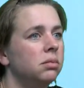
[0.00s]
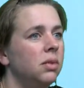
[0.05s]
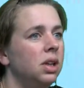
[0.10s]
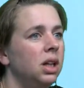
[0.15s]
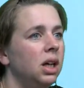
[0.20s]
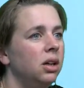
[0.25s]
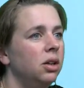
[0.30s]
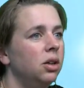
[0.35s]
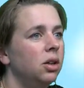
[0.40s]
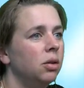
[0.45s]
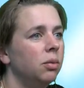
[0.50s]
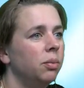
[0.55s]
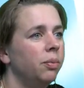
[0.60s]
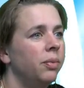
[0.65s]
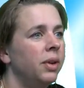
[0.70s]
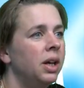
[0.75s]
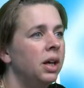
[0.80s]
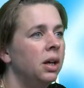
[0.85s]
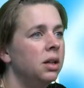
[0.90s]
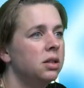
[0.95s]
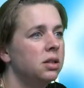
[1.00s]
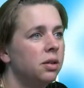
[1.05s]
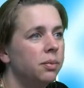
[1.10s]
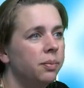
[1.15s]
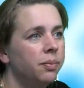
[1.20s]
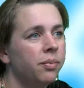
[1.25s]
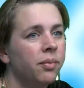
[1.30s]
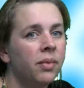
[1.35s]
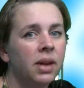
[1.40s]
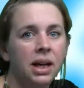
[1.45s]
There you go. So,
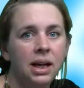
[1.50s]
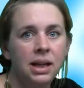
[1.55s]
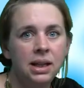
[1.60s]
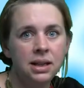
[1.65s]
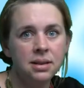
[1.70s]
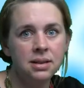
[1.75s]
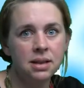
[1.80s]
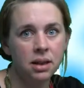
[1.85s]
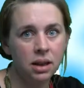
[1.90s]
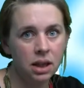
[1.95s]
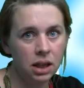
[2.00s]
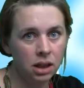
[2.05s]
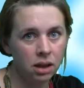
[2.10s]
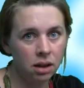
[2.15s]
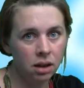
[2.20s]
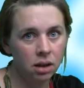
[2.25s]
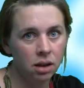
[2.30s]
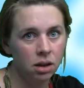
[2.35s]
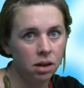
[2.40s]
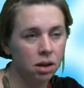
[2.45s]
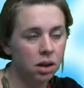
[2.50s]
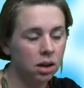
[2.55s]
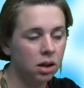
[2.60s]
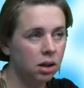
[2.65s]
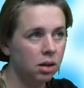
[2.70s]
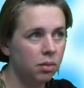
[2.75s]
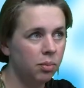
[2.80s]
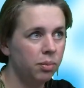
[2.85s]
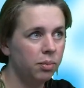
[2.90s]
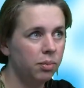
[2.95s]
and here's the thing.
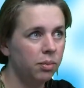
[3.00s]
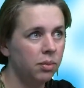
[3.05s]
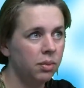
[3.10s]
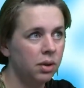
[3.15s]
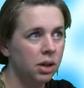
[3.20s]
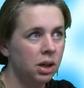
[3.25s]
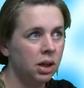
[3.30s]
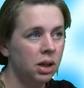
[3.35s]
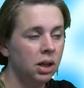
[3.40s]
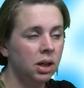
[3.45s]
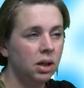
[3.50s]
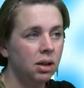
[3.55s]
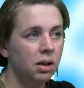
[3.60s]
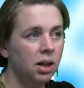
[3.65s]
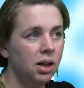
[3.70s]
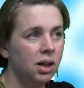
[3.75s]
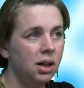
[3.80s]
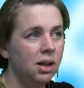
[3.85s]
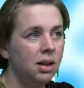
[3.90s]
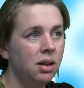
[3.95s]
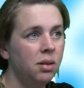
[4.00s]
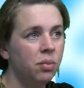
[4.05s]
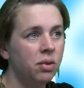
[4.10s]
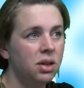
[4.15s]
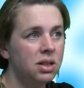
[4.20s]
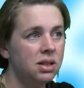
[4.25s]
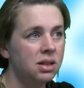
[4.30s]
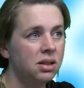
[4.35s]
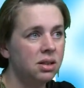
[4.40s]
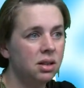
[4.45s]
In the
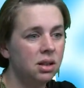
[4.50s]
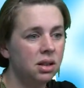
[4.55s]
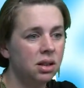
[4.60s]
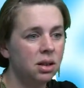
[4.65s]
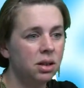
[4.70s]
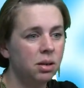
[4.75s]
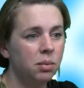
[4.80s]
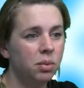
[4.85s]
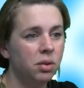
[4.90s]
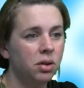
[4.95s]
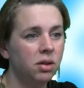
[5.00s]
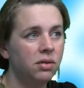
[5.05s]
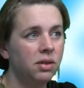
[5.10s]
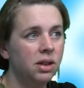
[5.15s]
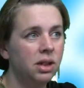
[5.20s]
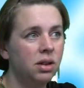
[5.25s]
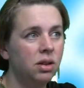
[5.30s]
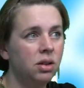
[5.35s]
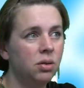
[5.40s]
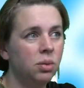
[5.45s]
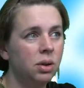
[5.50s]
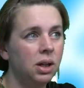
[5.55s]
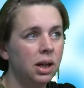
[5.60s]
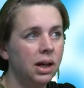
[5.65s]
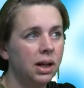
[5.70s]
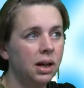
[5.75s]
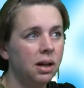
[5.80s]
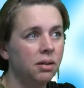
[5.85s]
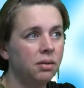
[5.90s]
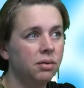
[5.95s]
present perfect, you will
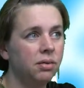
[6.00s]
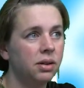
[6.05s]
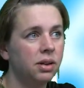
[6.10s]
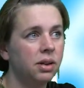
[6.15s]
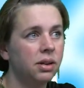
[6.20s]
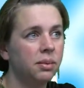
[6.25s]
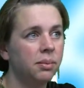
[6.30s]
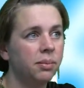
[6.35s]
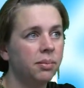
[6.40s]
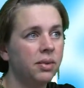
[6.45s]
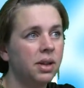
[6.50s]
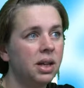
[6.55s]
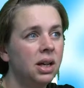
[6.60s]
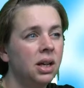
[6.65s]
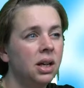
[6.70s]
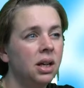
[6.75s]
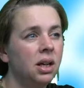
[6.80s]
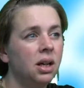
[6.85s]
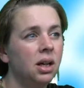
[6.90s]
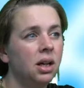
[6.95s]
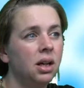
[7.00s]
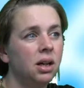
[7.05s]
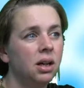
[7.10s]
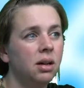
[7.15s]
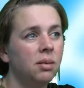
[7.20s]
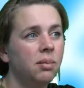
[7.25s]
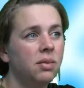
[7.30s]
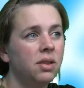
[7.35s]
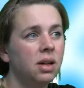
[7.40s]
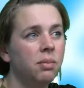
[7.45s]
have
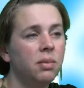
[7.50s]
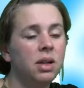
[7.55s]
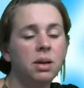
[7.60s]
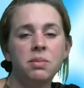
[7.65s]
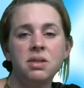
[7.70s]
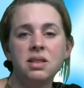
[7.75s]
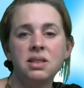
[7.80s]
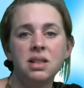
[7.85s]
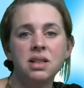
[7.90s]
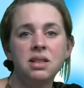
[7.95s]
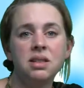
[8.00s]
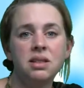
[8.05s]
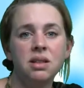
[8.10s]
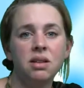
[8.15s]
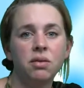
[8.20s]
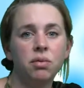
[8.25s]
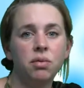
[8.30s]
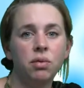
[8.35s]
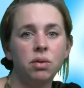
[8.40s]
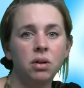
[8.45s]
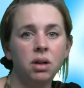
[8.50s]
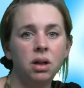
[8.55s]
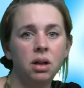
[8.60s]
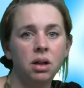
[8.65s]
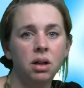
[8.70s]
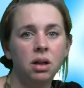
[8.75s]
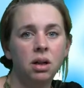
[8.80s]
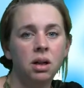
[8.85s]
sometimes since and for.